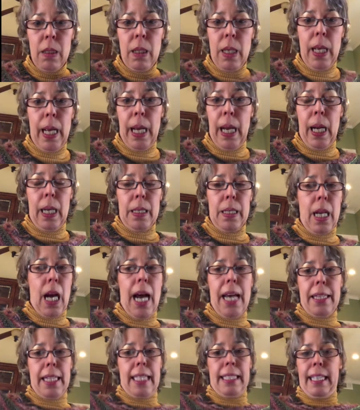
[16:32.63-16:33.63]
And
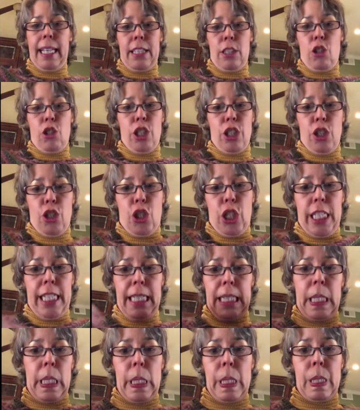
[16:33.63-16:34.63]
I think that's just
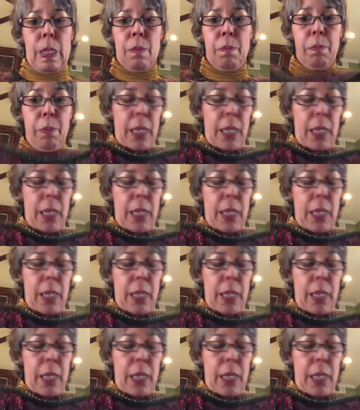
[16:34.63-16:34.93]
genius.